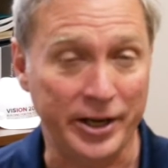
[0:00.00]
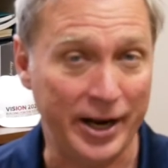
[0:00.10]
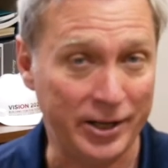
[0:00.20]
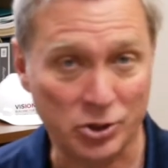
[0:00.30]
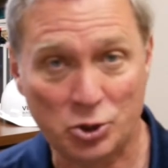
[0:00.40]

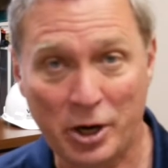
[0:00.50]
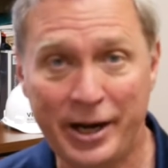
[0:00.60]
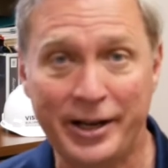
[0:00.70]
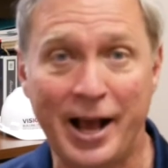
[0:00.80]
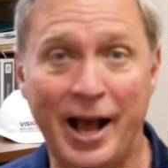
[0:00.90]
Get it
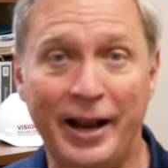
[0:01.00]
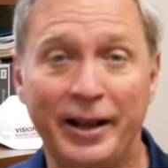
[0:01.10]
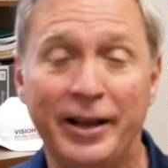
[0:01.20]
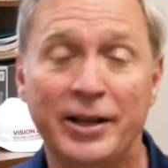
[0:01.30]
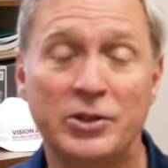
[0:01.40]
straight, guy,
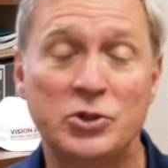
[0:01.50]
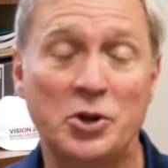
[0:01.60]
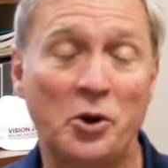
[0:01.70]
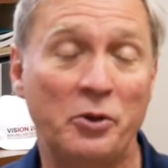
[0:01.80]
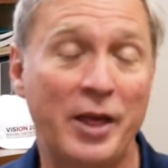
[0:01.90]

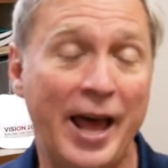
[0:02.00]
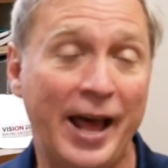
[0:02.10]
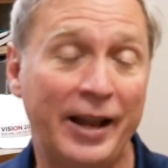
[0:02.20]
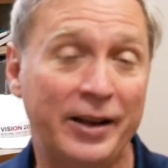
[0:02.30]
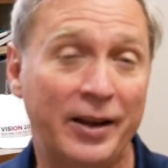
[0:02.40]
so
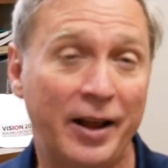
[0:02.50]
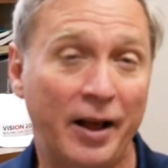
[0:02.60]
that,